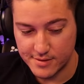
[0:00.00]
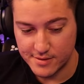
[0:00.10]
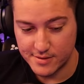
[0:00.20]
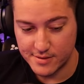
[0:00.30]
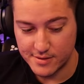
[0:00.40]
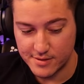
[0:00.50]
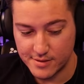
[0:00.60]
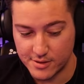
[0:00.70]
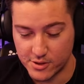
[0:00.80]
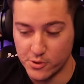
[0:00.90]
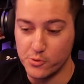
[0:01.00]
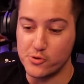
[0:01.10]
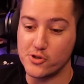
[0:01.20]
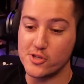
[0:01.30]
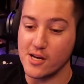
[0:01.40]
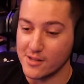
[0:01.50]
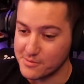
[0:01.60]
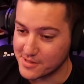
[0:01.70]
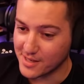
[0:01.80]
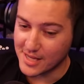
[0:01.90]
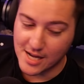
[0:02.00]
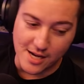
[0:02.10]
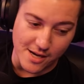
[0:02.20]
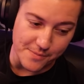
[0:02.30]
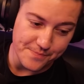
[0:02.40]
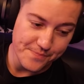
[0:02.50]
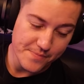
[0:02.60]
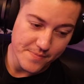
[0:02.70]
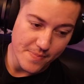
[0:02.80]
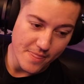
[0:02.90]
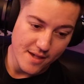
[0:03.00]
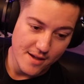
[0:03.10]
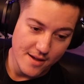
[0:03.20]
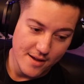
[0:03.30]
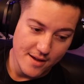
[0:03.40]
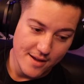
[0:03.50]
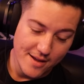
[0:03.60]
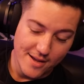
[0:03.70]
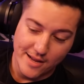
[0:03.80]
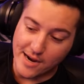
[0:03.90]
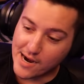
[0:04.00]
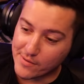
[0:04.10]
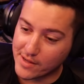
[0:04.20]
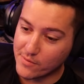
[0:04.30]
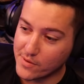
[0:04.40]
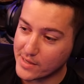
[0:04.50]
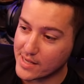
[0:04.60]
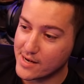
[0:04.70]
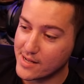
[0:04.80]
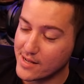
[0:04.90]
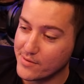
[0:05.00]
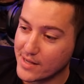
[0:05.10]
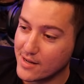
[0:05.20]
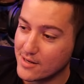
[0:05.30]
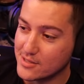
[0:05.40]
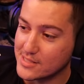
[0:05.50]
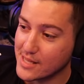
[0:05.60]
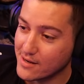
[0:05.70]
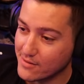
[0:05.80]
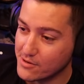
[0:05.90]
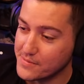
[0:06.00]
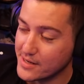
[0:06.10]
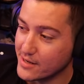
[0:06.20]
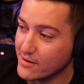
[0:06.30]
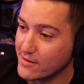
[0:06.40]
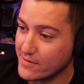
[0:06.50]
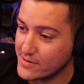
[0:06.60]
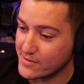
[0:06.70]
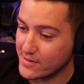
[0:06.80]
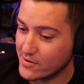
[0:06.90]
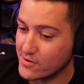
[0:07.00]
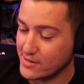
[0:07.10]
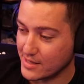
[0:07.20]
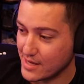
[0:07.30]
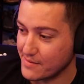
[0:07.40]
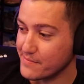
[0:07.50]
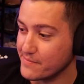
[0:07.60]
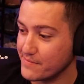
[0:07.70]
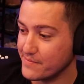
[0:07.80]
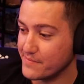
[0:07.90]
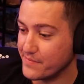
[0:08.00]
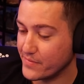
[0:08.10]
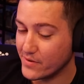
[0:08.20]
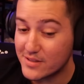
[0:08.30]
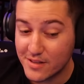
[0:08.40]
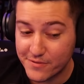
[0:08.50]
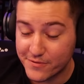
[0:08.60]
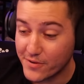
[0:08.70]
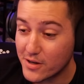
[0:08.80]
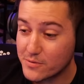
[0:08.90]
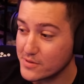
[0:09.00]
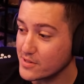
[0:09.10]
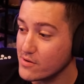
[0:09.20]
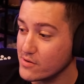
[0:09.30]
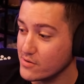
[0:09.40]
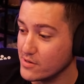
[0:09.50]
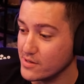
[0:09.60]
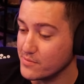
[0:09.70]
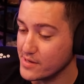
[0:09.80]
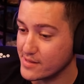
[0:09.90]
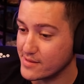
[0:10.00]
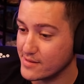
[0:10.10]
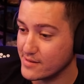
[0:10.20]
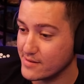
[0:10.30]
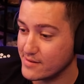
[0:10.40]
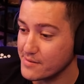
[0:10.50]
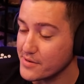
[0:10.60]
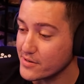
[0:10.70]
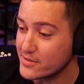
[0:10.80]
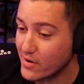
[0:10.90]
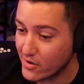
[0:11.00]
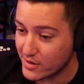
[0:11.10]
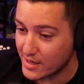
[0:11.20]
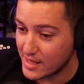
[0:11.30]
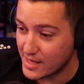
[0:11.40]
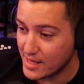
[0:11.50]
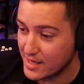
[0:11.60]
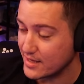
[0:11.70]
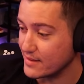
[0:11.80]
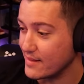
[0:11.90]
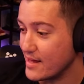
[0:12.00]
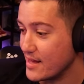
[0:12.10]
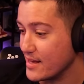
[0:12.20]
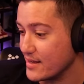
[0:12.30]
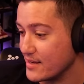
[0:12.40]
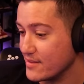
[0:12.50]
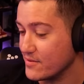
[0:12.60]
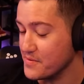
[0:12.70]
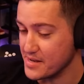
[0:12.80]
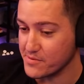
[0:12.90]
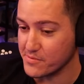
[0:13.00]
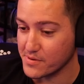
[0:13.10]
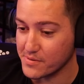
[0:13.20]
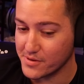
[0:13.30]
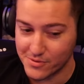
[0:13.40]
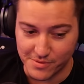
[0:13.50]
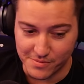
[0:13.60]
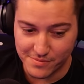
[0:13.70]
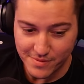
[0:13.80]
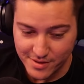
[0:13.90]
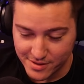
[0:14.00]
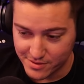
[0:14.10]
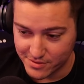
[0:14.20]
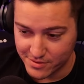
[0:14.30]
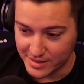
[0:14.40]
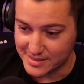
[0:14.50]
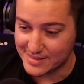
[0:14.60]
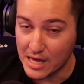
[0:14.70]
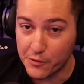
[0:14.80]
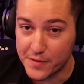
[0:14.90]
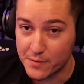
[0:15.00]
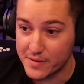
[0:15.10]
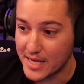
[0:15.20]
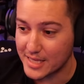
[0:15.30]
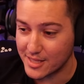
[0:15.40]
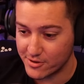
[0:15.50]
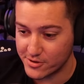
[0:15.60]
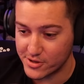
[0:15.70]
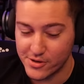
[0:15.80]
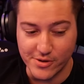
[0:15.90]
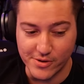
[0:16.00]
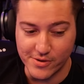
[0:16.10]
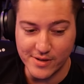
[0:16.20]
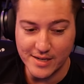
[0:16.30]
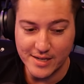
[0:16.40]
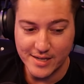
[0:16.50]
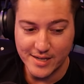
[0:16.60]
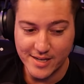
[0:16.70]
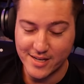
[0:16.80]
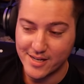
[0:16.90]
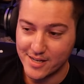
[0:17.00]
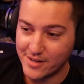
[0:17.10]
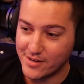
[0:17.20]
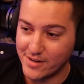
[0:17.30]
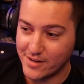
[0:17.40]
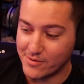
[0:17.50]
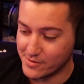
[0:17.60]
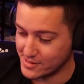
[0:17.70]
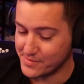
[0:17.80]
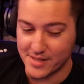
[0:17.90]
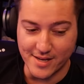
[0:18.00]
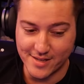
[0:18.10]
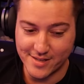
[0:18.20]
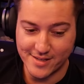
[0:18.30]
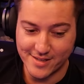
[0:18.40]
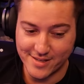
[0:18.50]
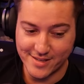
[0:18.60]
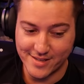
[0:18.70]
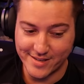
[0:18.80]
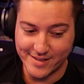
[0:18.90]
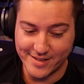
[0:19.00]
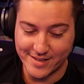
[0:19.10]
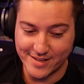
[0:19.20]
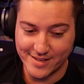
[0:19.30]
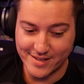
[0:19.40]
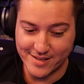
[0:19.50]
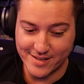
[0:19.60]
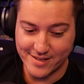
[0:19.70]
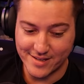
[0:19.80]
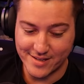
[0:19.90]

Yes. You suck. No, I'm just kidding. Um. All right, we gotta we gotta we gotta understand a little bit here. This the early game. Yes. What the fuck was going on with some of your targeting and like the way you were you were you know like stealthing when they could hear you? What was up with that? I tried to